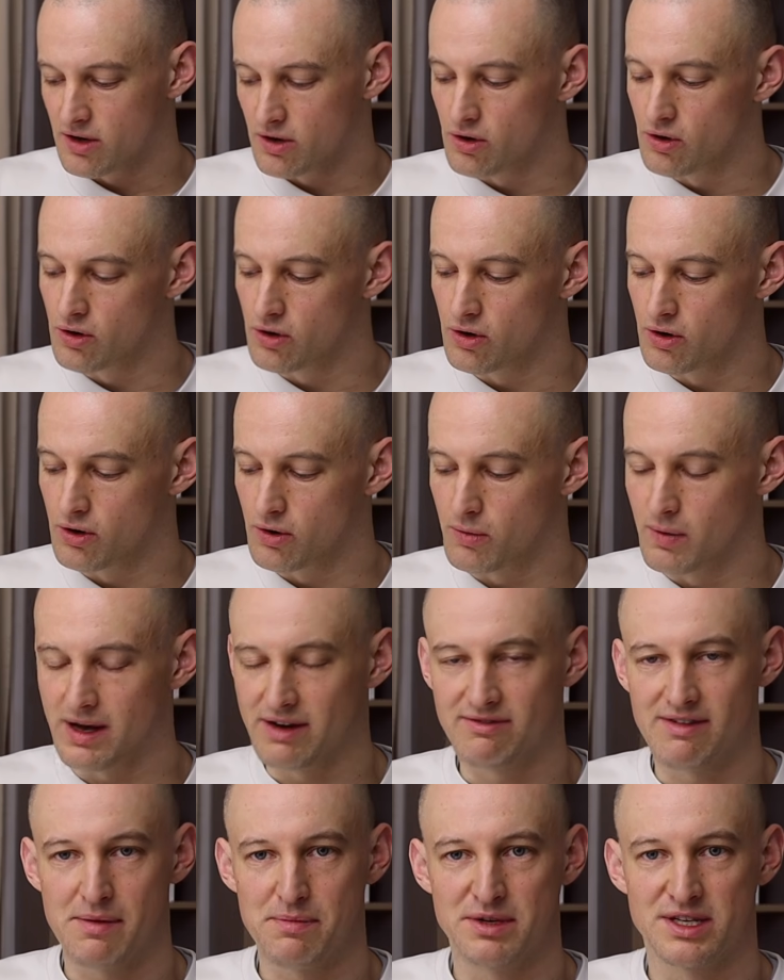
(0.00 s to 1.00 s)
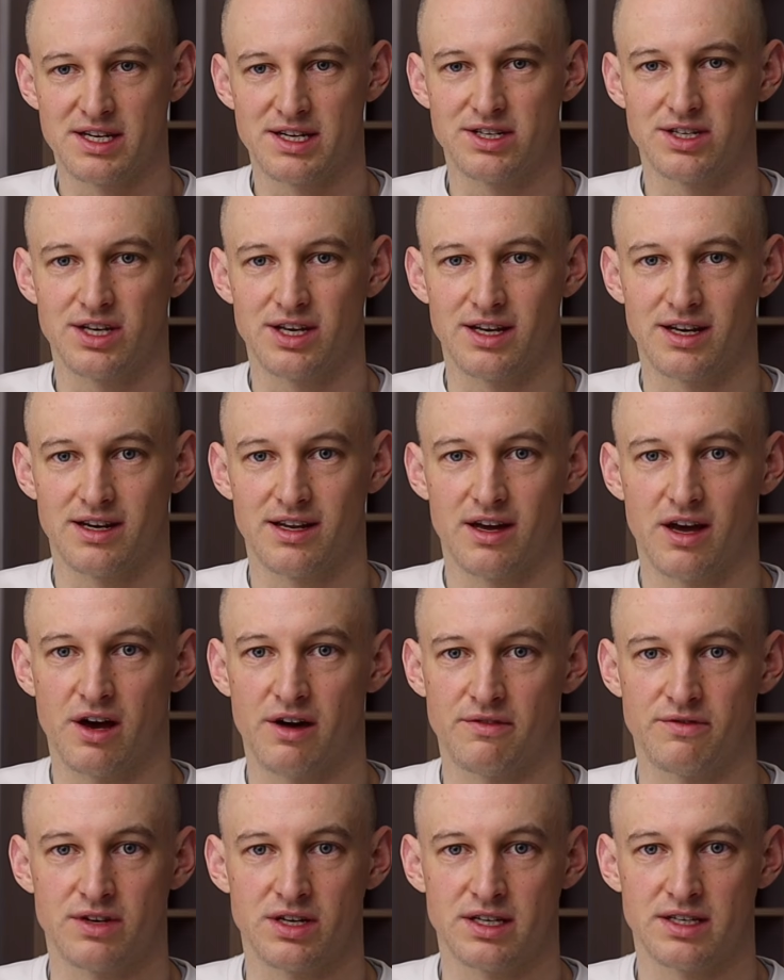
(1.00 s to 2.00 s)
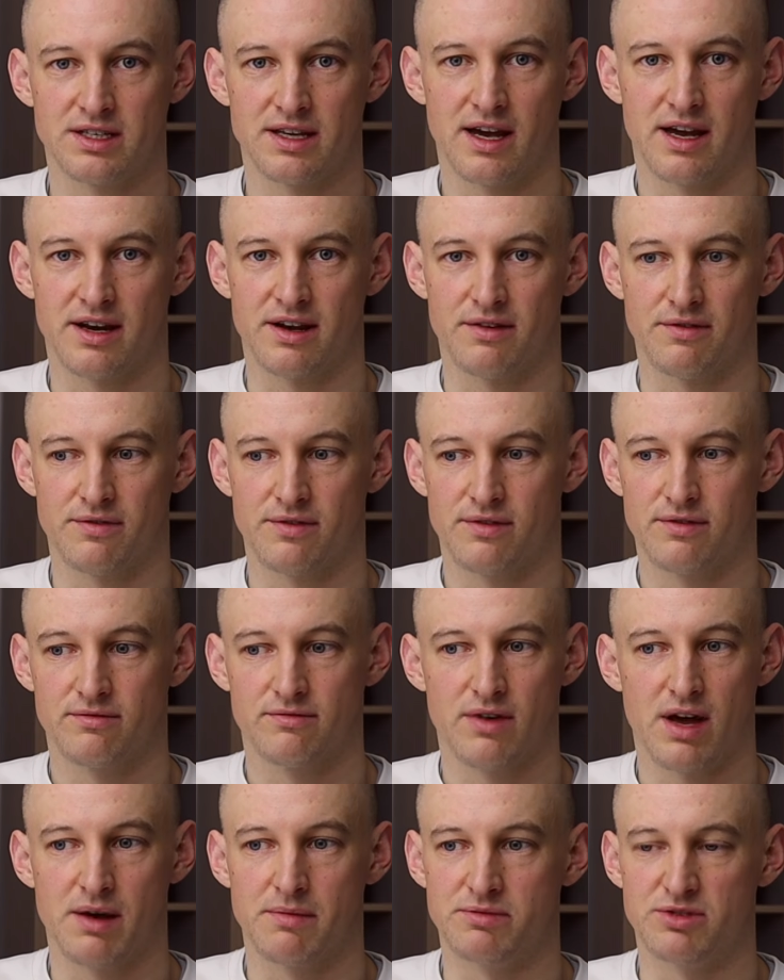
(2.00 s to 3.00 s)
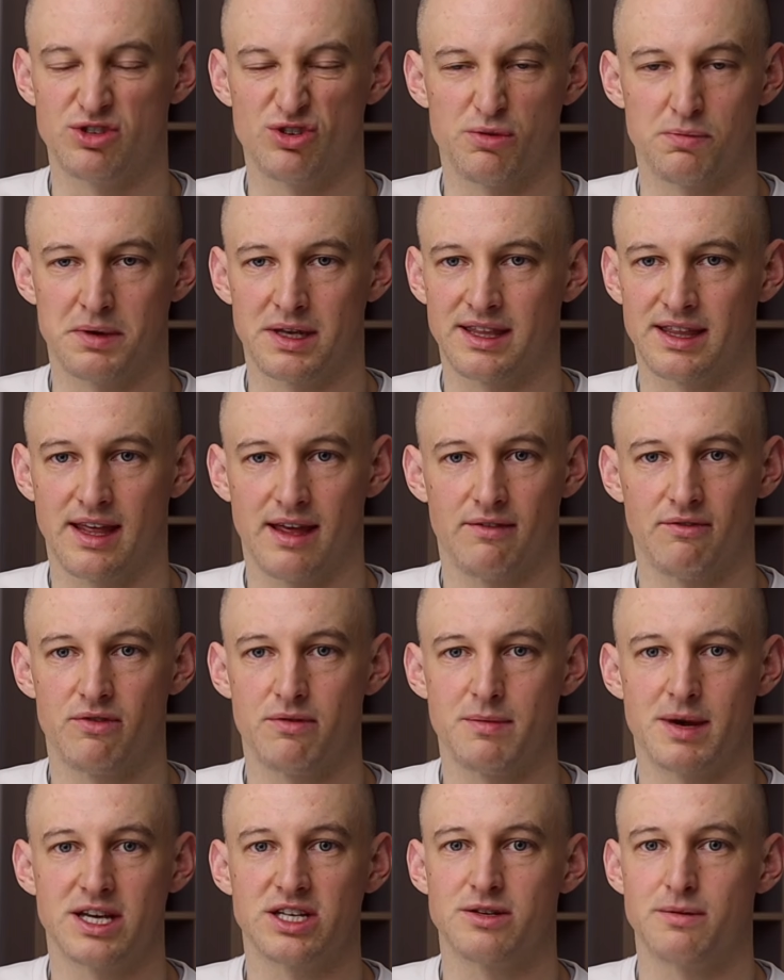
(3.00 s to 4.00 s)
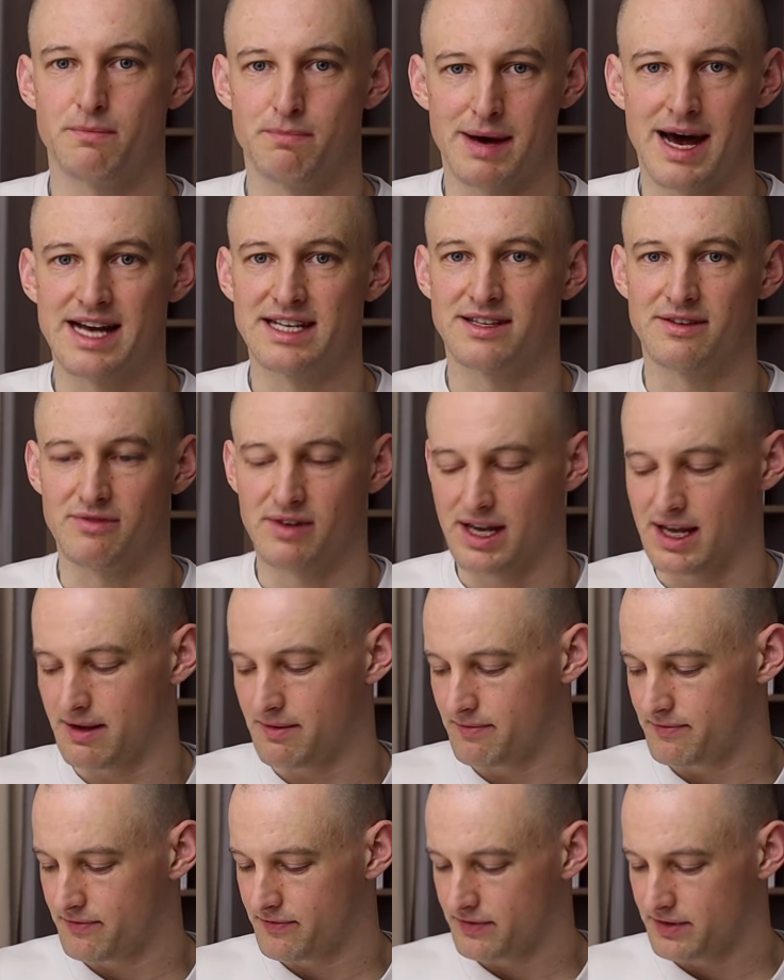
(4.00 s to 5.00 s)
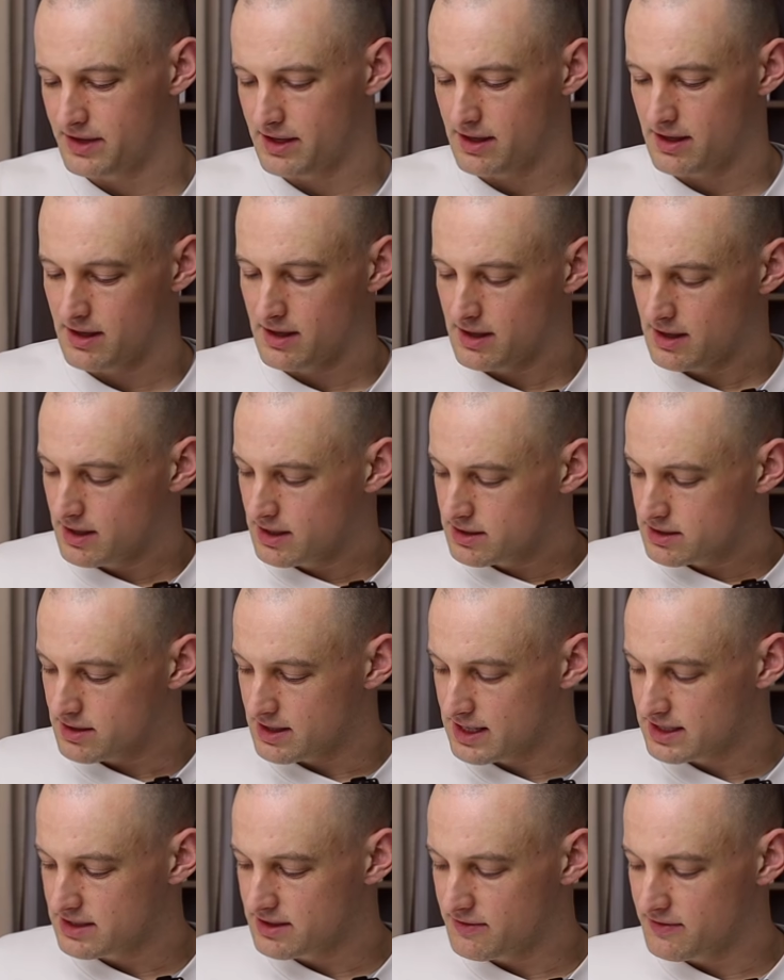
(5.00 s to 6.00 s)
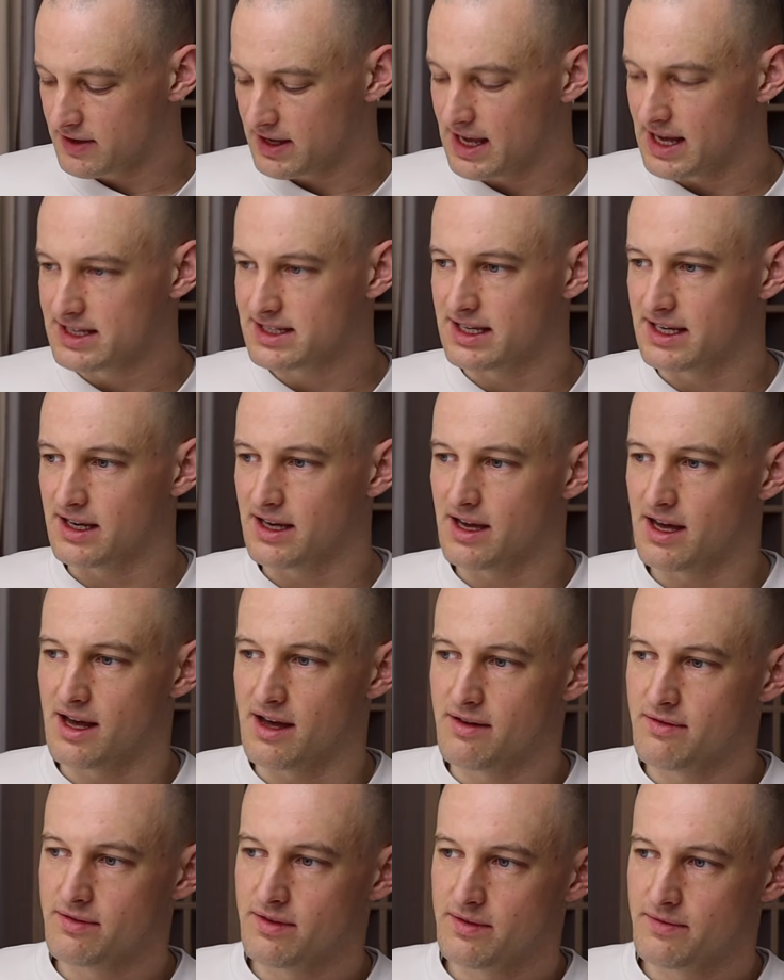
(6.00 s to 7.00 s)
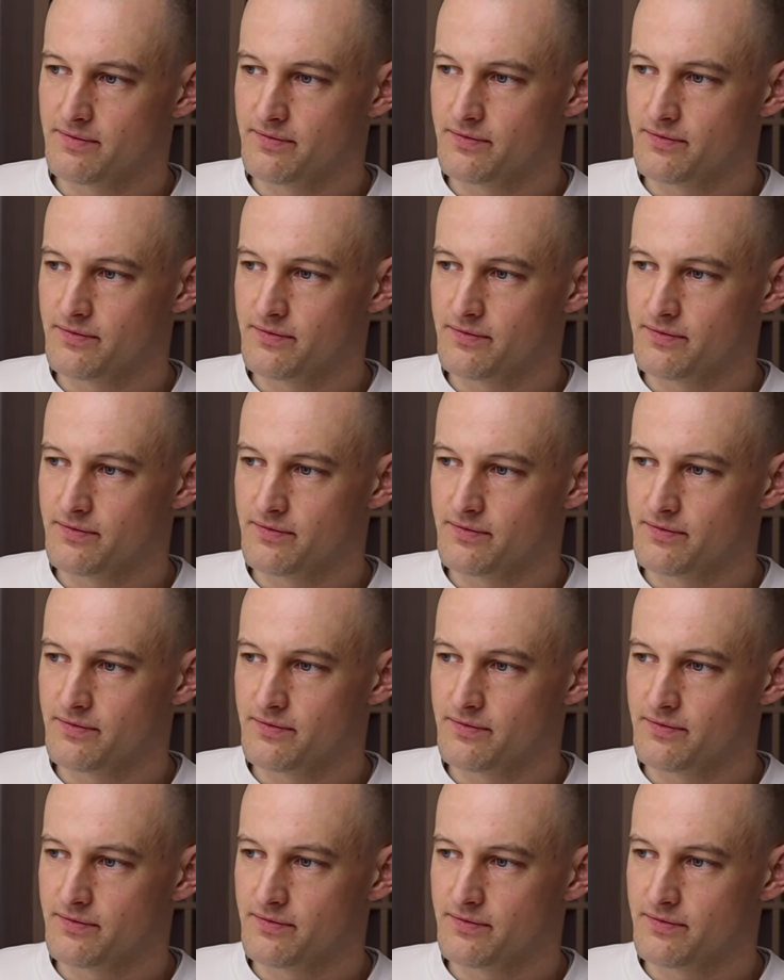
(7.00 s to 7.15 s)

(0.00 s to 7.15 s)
or 1 repetition of just kind of absorbing the information passively. So that's the forgetting curve.